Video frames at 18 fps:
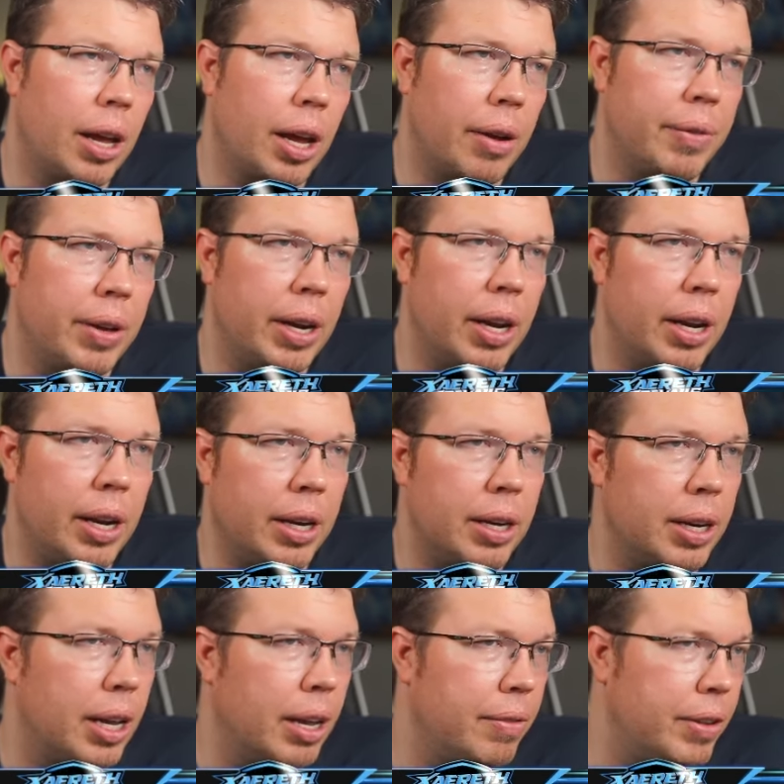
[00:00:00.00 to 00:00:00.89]
I mean, I
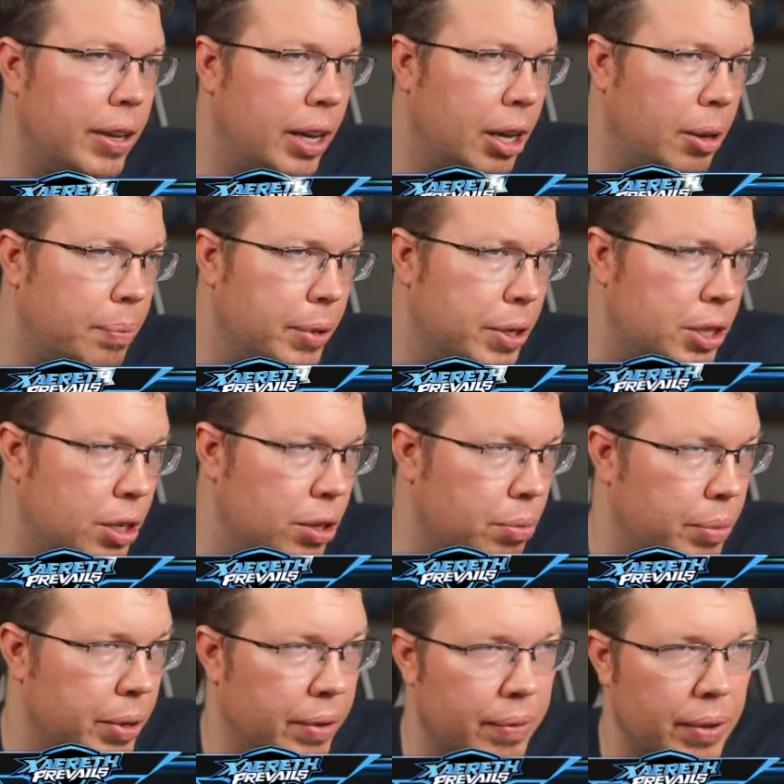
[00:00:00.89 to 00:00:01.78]
didn't have it happen to
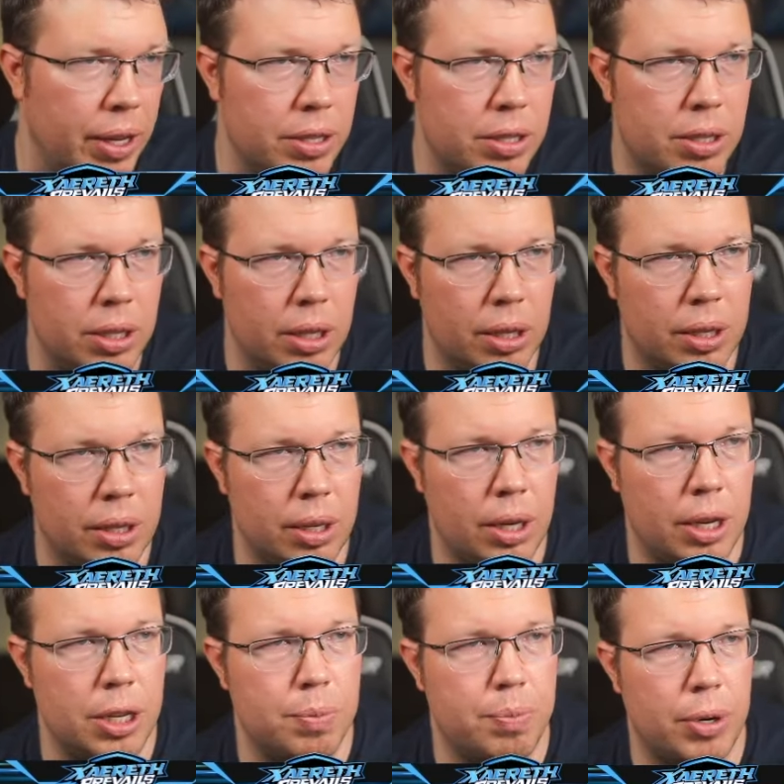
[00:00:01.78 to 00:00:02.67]
you, but I still
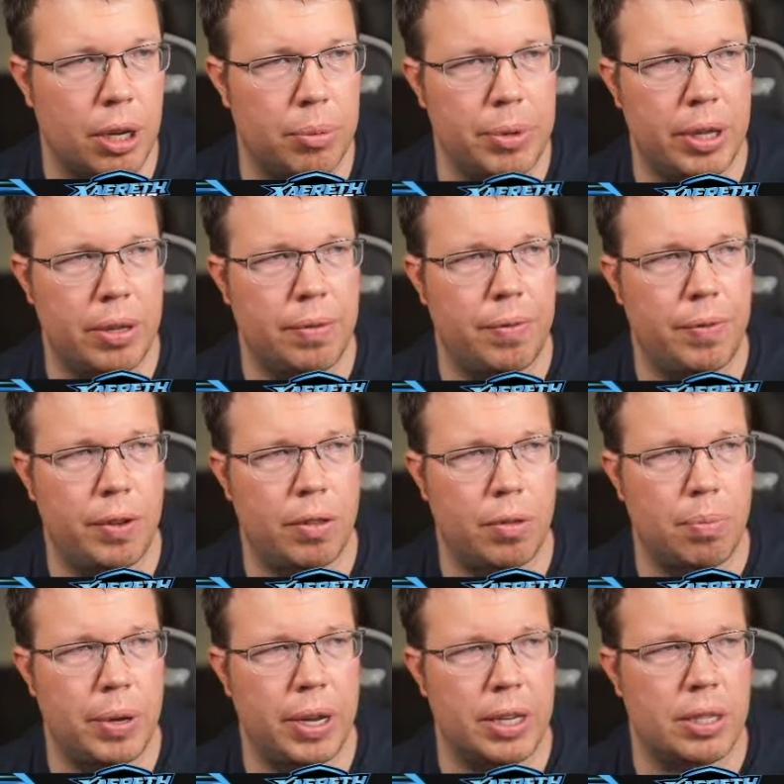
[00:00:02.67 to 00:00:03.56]
think he's probably the
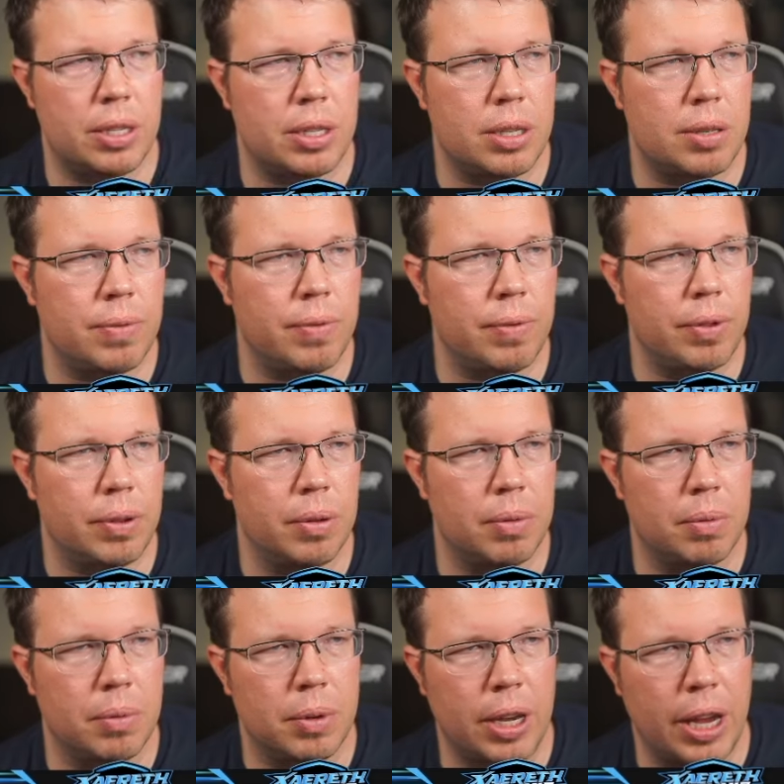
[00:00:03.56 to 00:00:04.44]
5th best
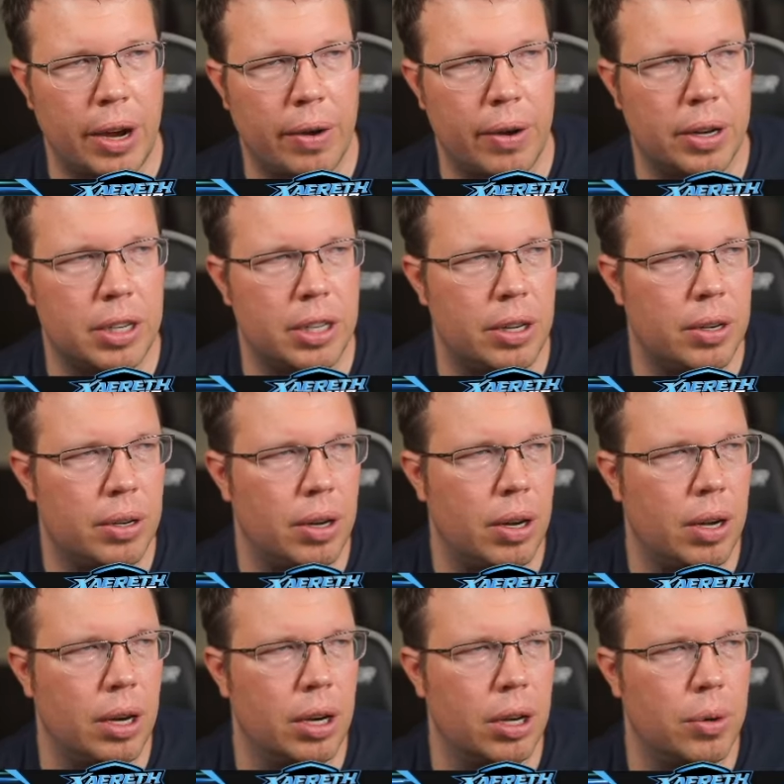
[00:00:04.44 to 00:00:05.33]

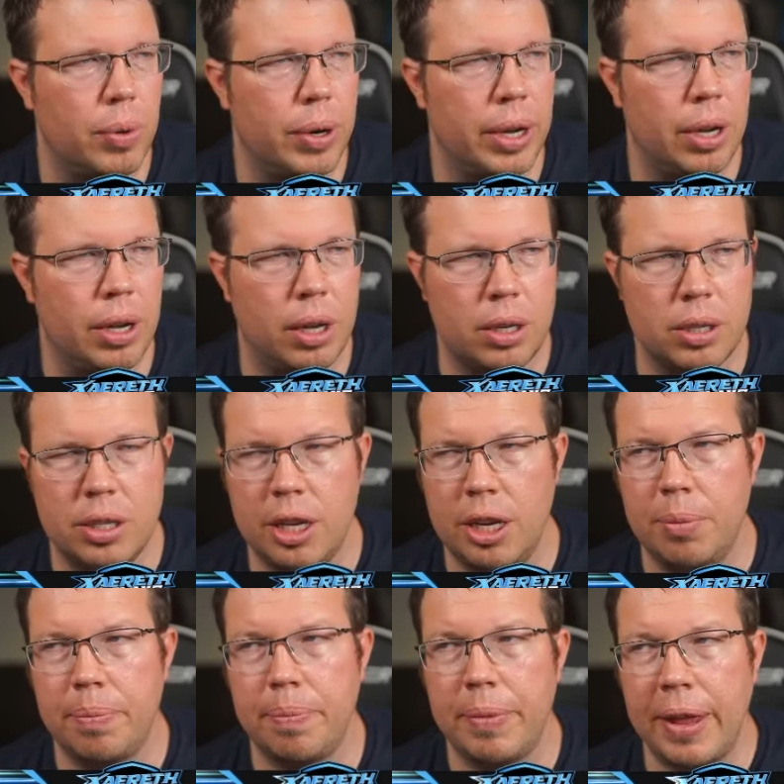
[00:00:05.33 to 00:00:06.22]
character on a Qui-Gon
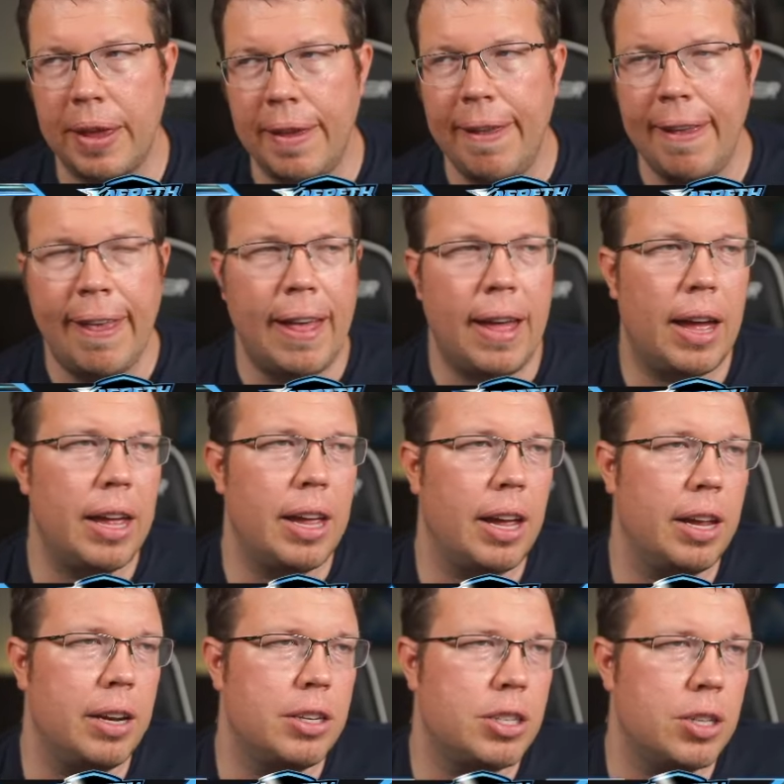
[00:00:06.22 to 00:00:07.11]
team.
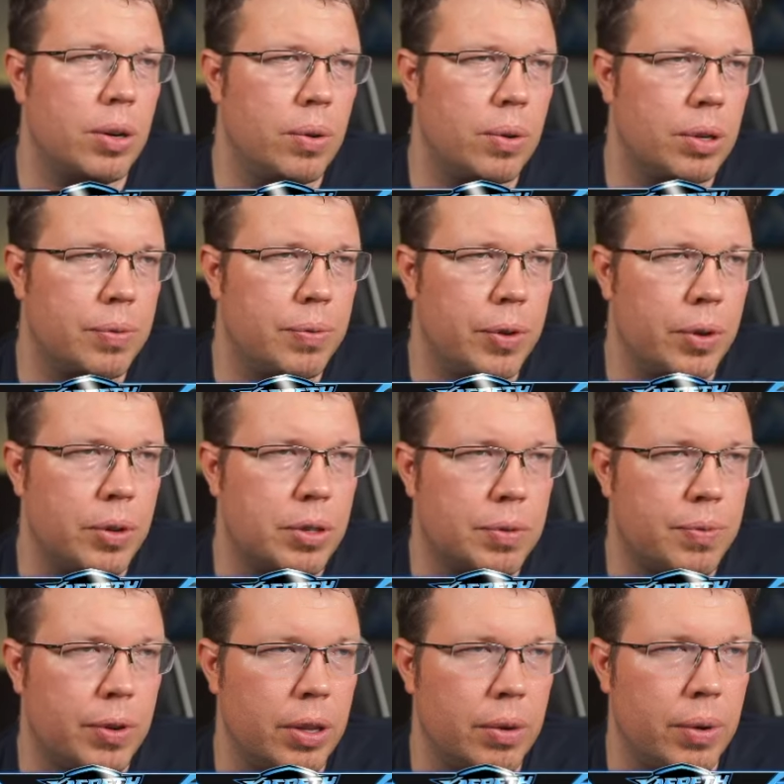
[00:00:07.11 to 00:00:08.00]
I don't,
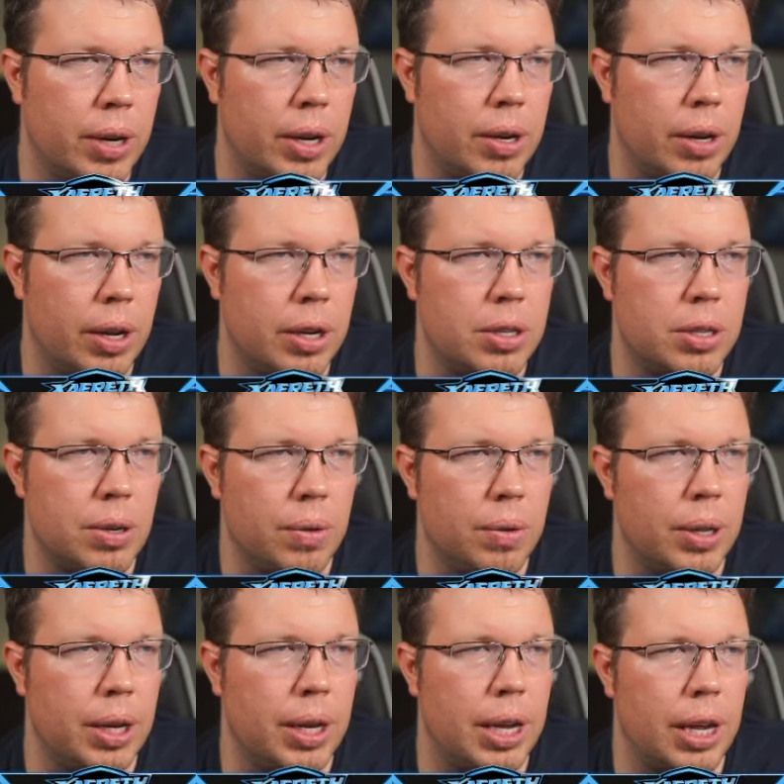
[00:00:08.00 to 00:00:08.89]
folks, for the record, I
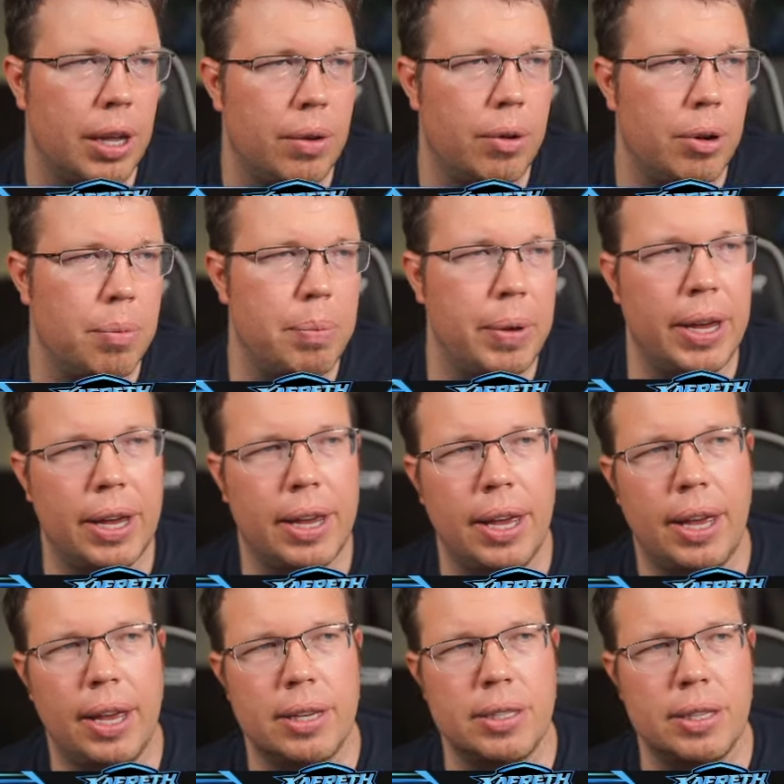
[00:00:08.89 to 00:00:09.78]
don't like Halloran
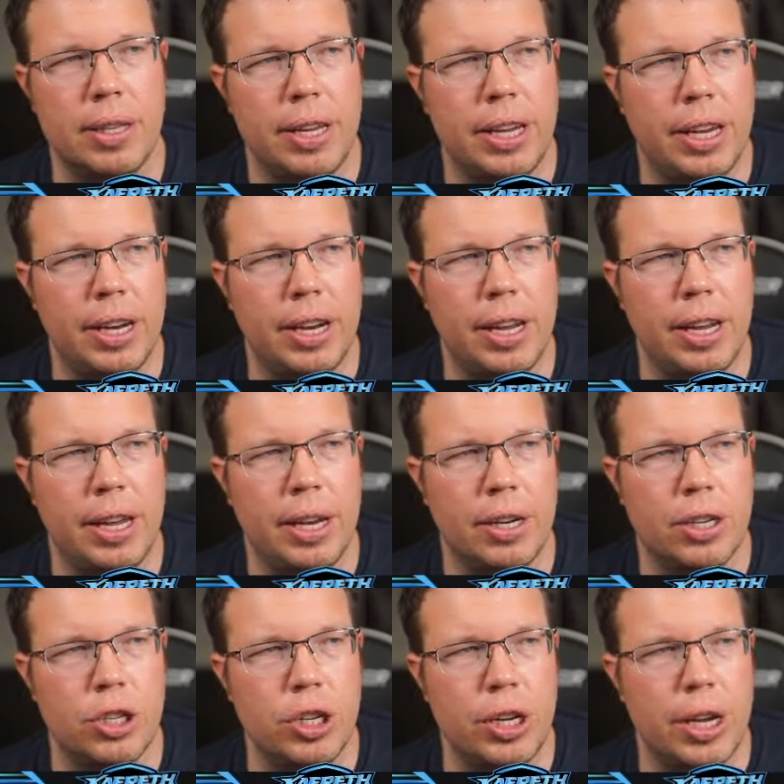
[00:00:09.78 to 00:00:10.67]
Beck as lead
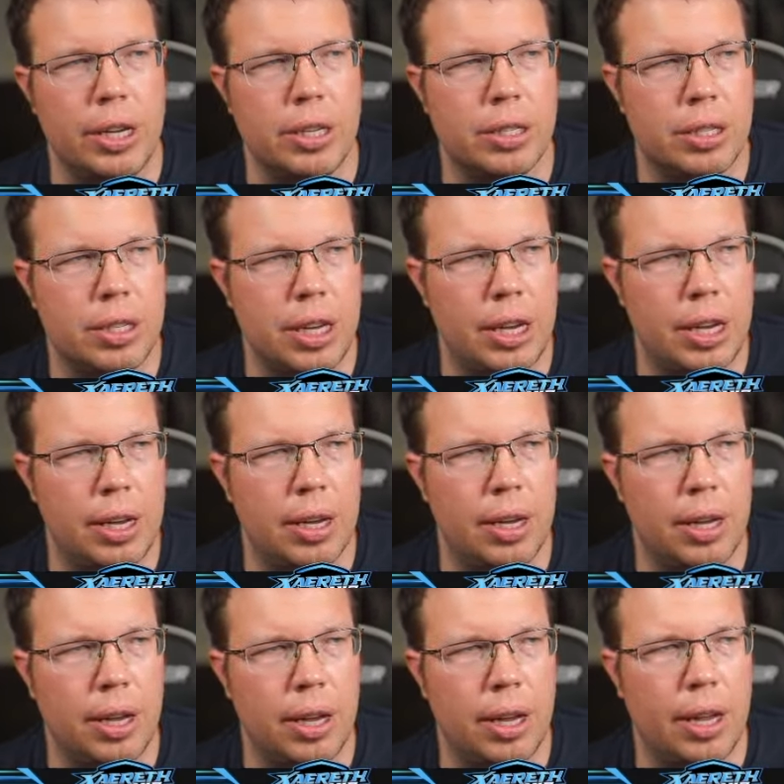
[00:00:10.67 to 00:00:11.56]
in
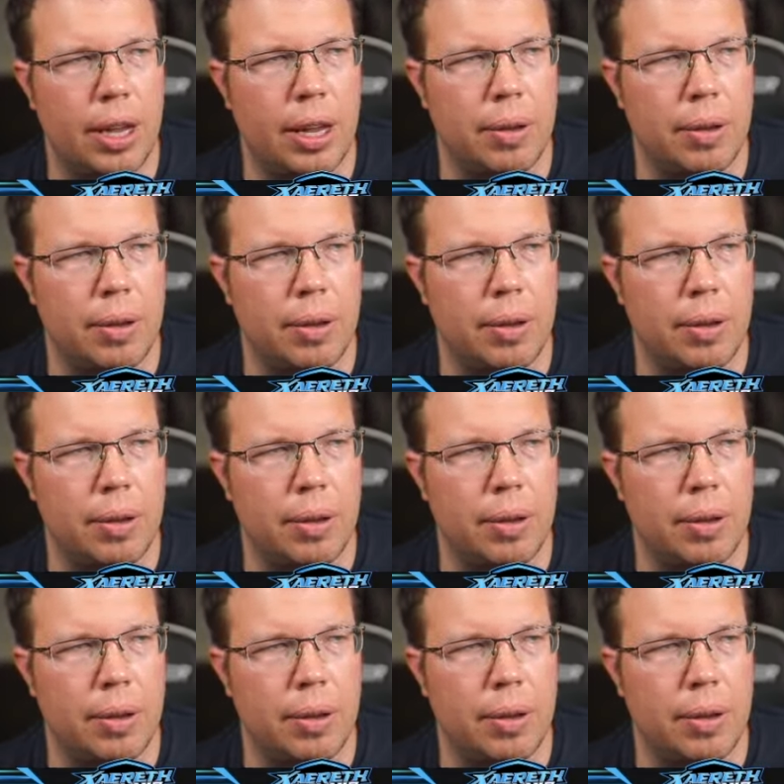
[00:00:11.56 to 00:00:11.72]
GAC,